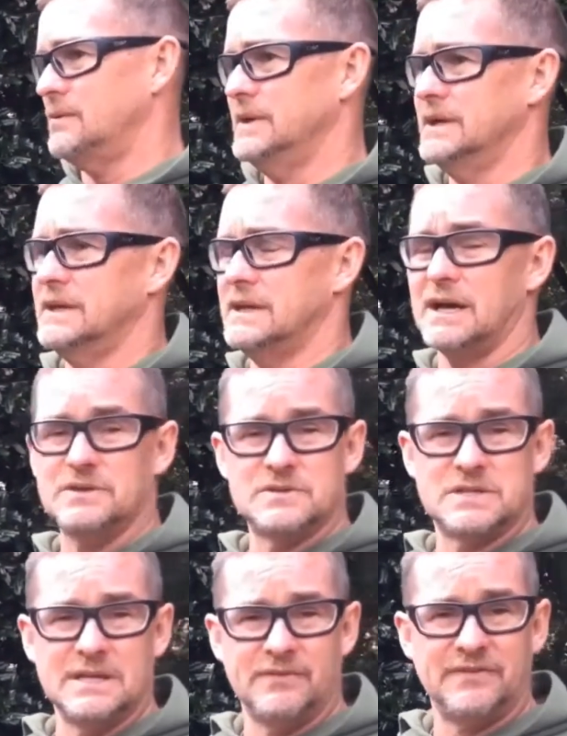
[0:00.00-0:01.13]
when had not
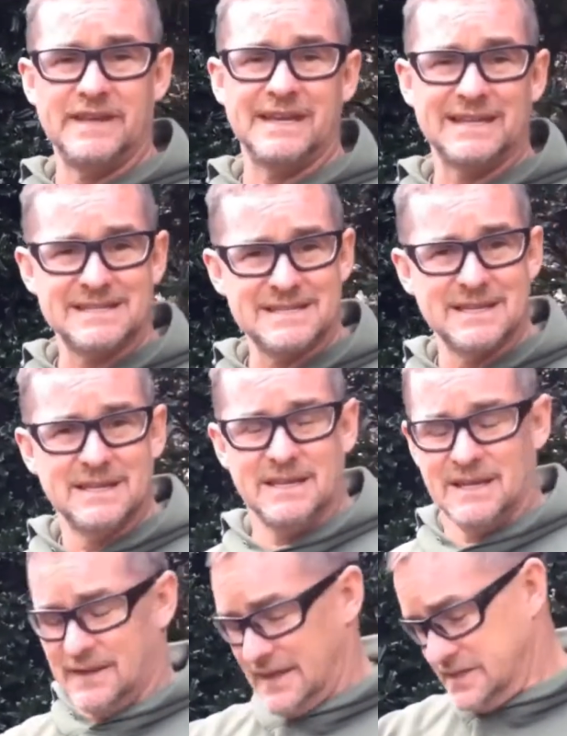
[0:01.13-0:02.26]
used any fittings.
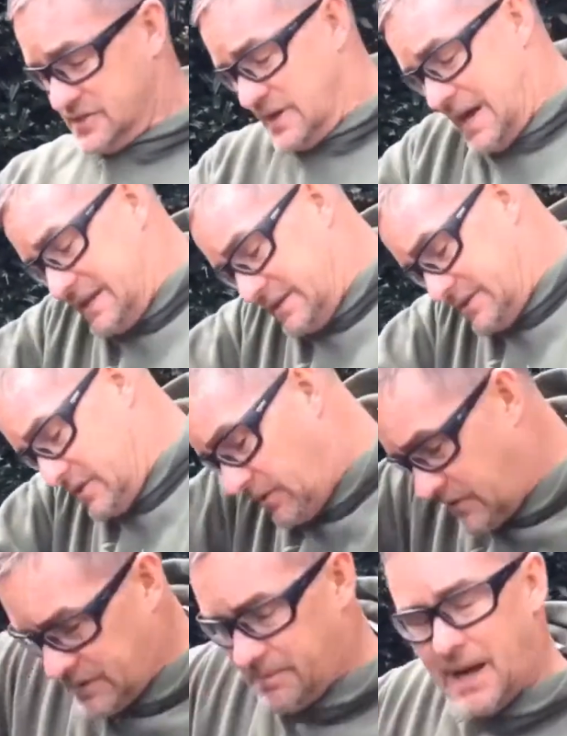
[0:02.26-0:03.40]
They just tried to
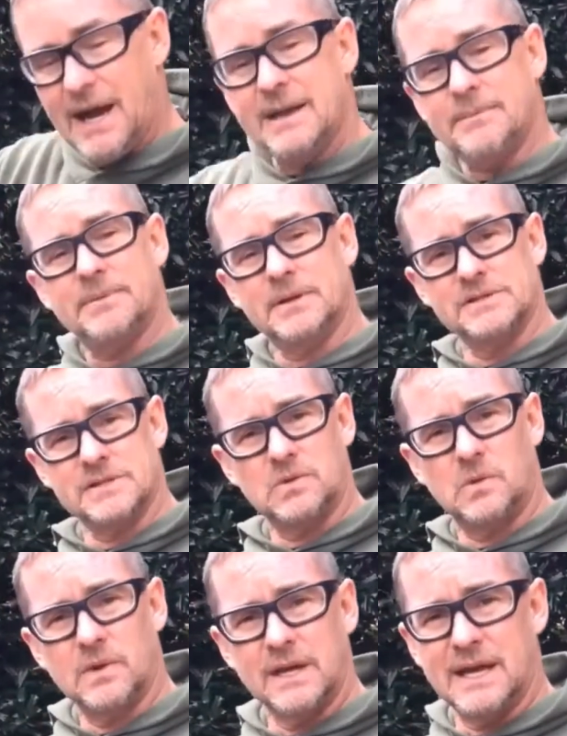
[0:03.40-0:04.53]
turn the pipe because it's
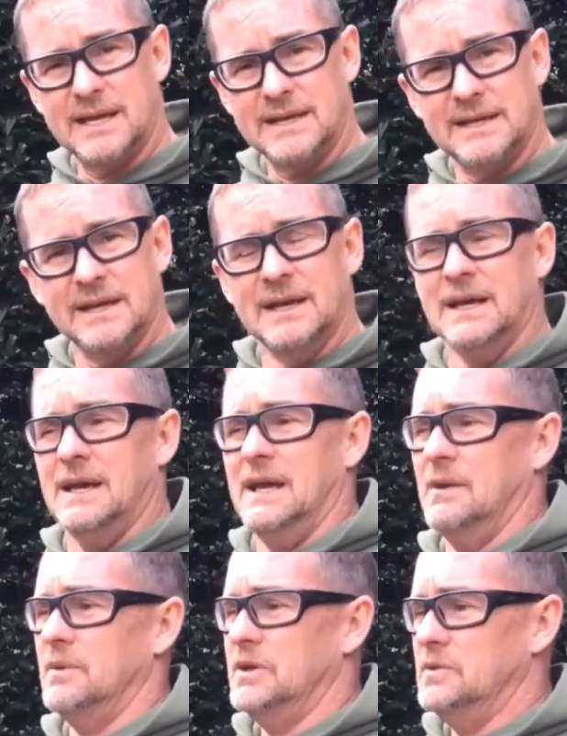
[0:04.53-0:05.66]
corrugated.
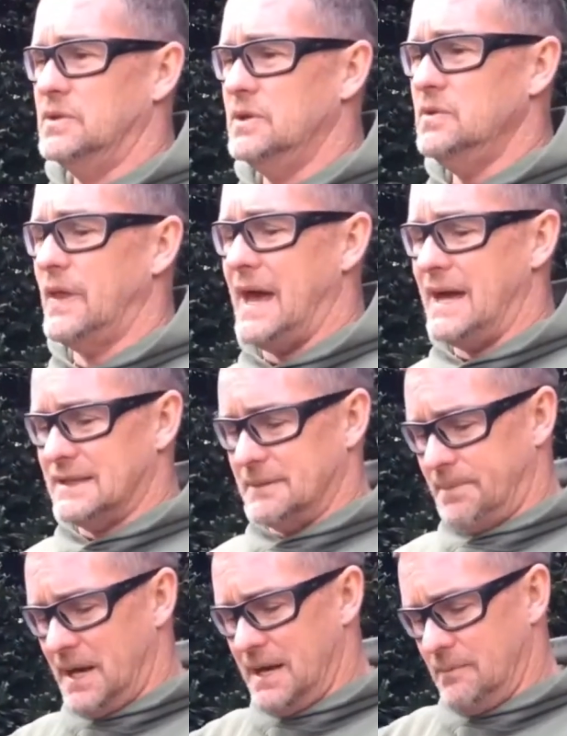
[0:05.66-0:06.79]
And when you do that, the
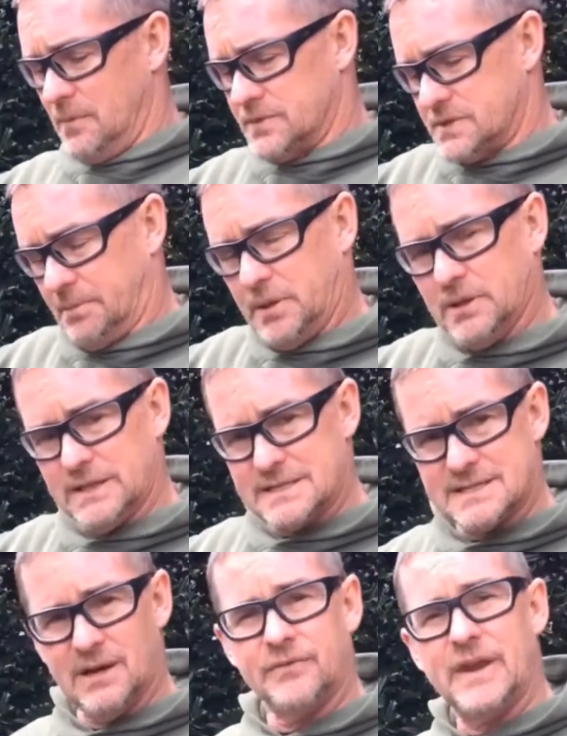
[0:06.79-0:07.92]
pipe wants to pull
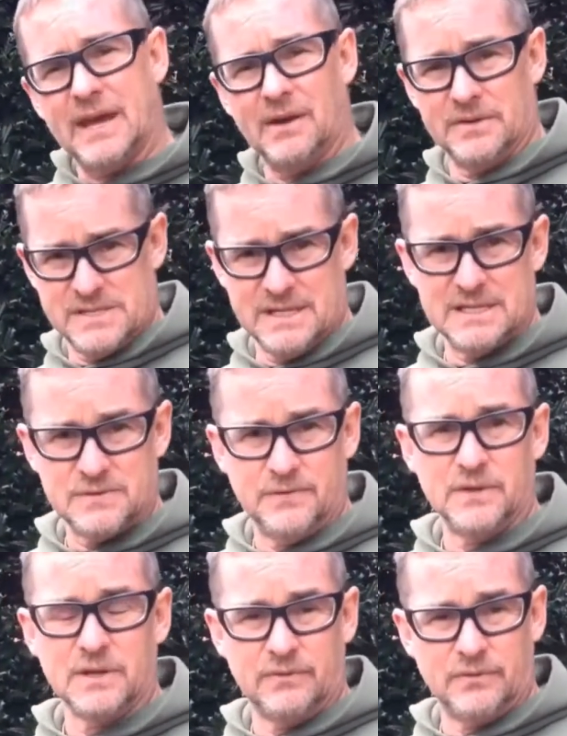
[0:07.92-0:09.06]
itself down as it gets
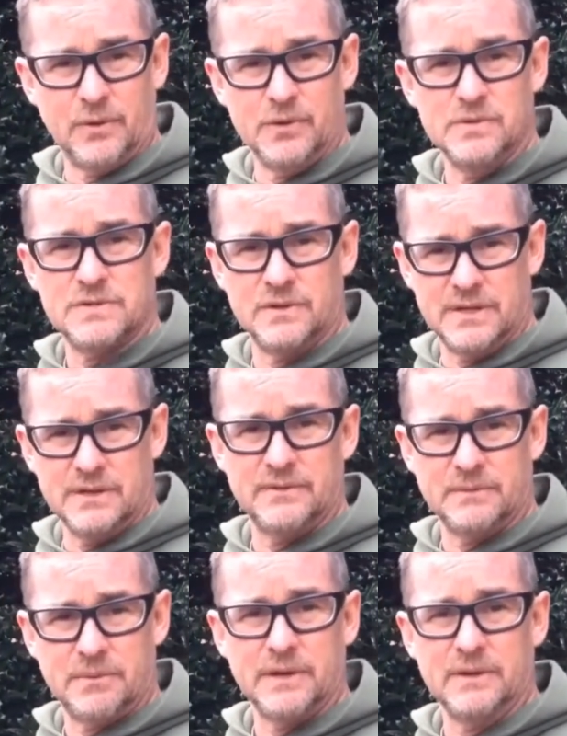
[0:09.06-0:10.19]
full of roots or
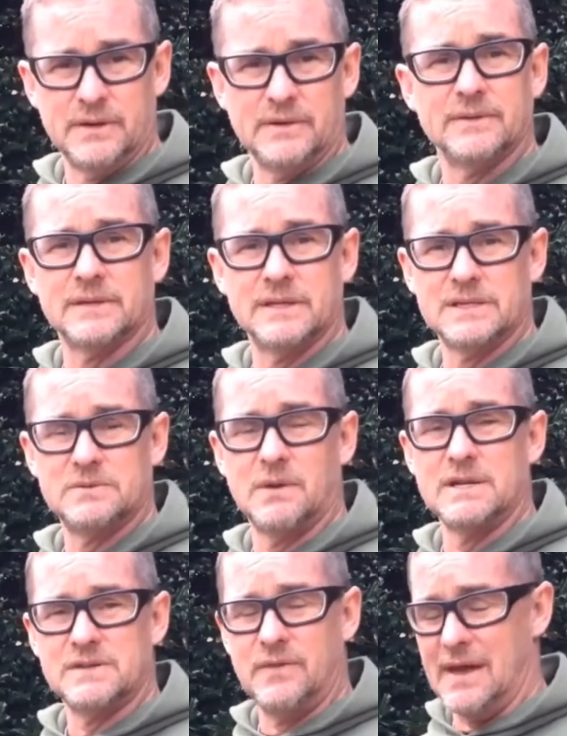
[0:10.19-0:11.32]
debris or different things.
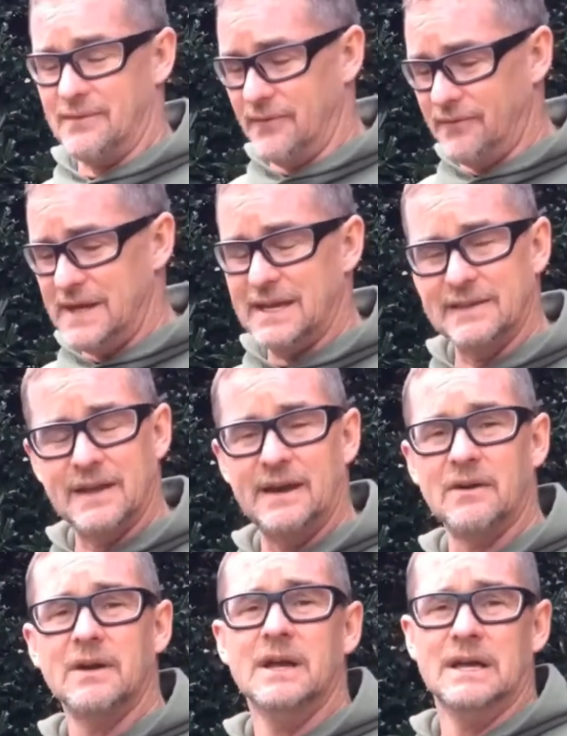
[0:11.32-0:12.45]
Whereas if you have a fitting
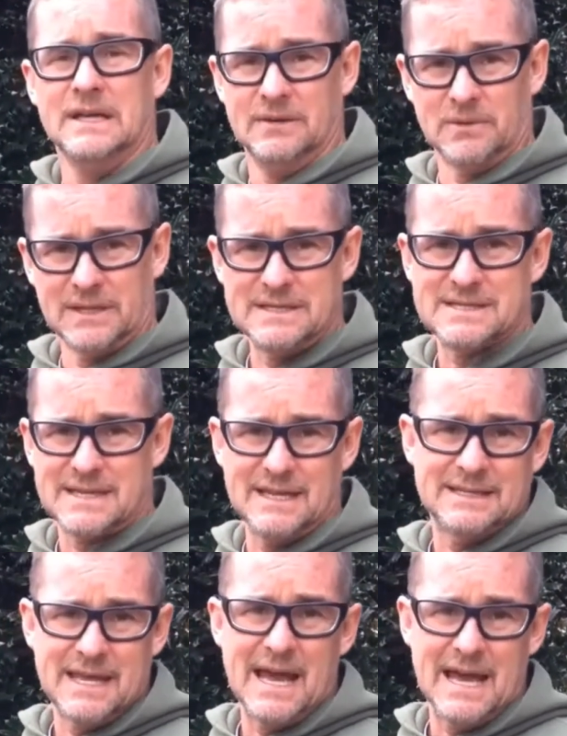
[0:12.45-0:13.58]
there, it will at least stay
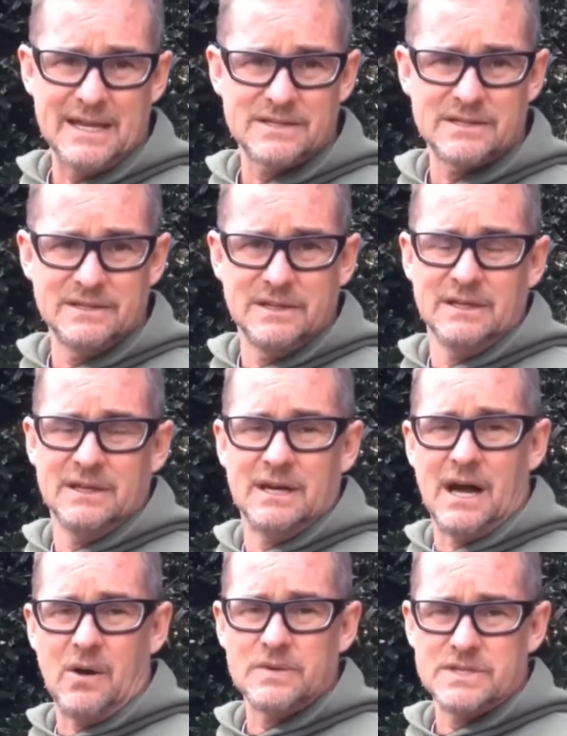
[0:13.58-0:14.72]
attached. I
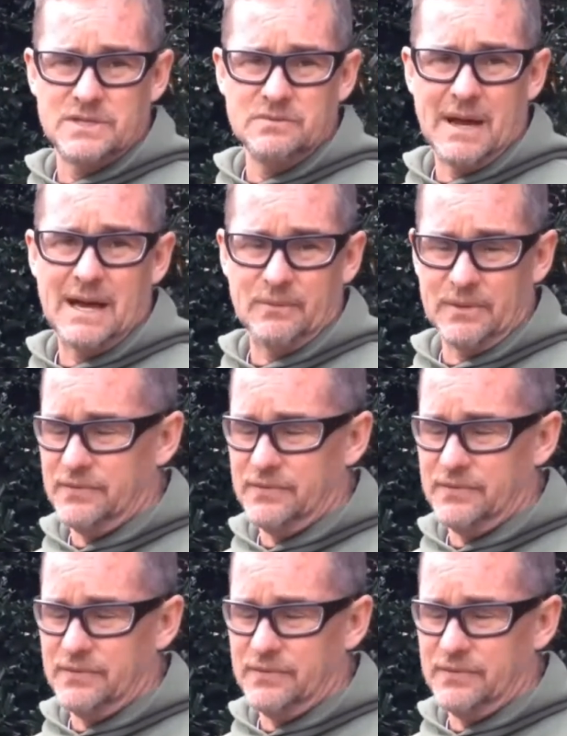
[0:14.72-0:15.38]
always do mine with